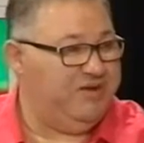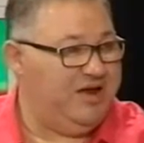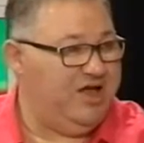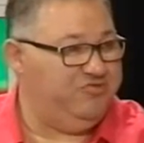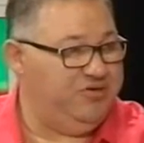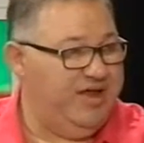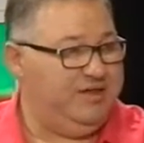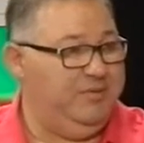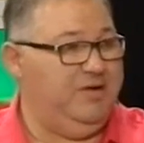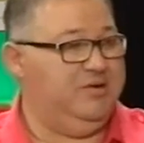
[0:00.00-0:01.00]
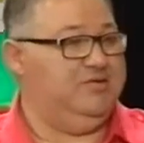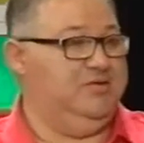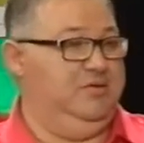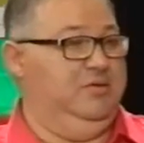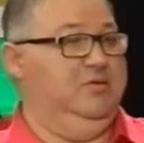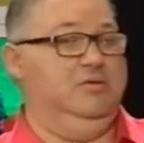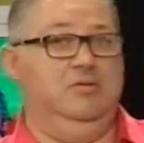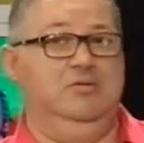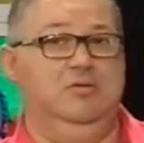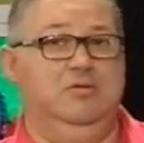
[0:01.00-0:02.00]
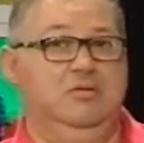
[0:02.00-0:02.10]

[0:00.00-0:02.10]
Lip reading: an hour and a half